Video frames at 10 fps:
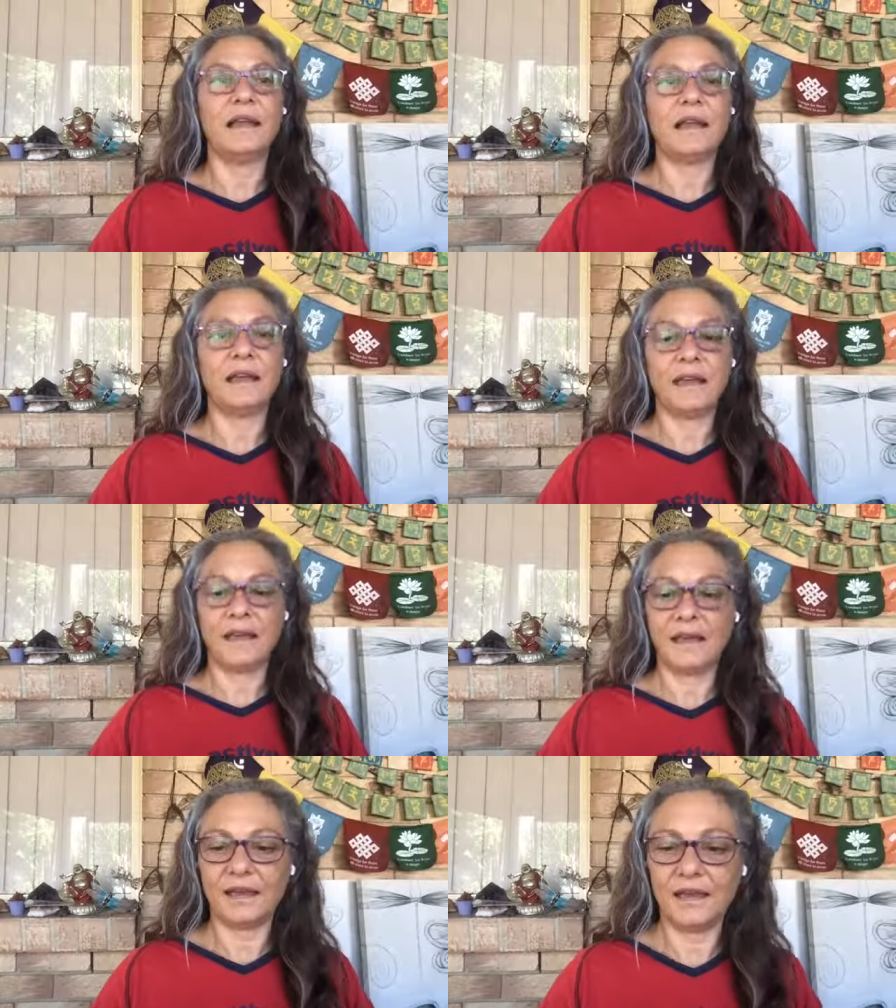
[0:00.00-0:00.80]

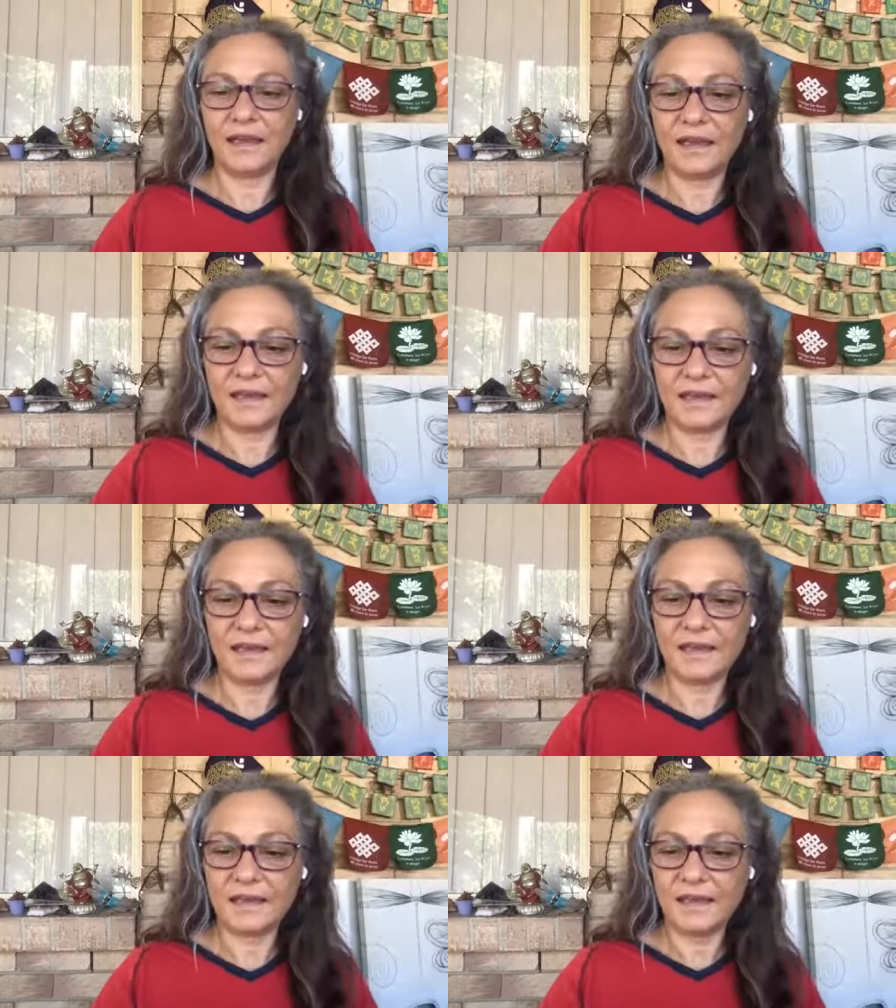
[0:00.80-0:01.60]
Okay,
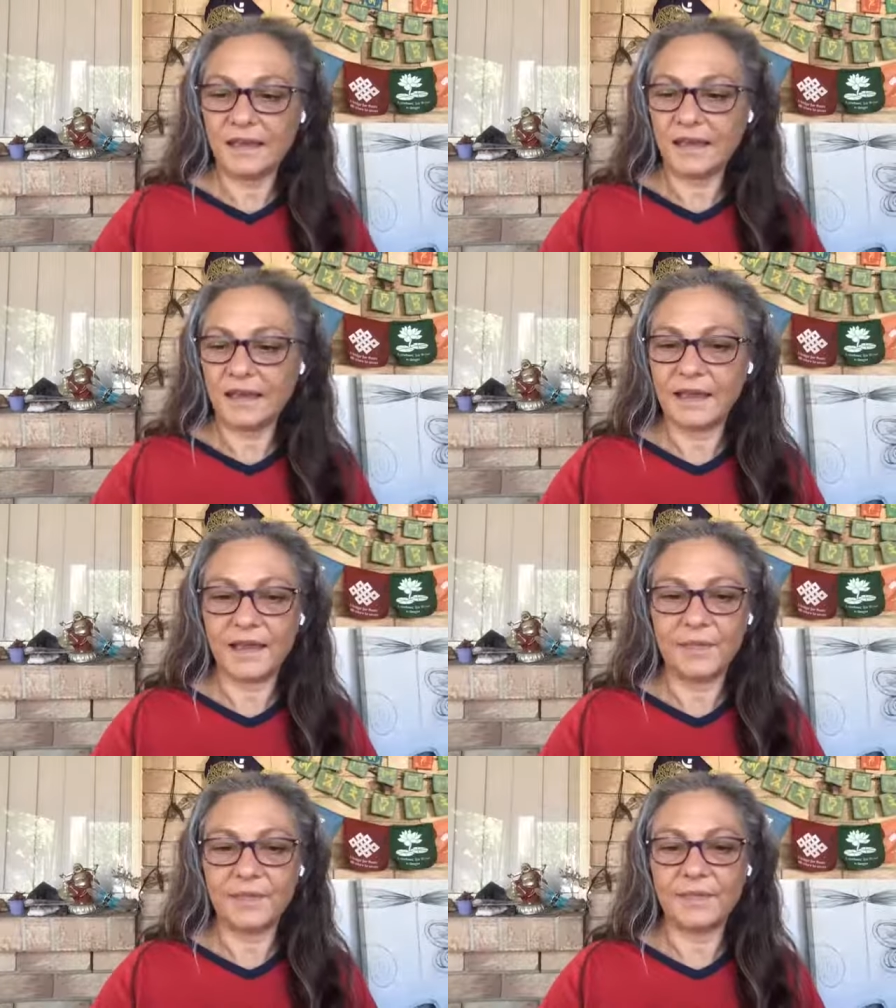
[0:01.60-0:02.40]
I
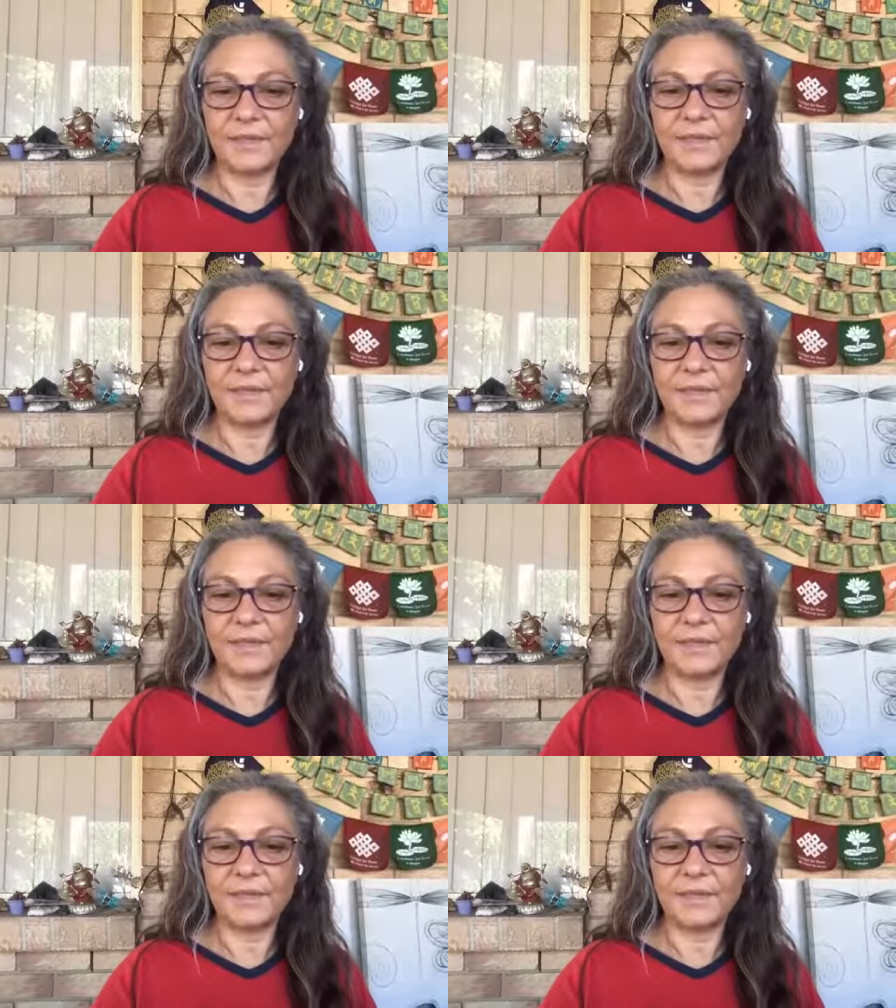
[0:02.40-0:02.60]
am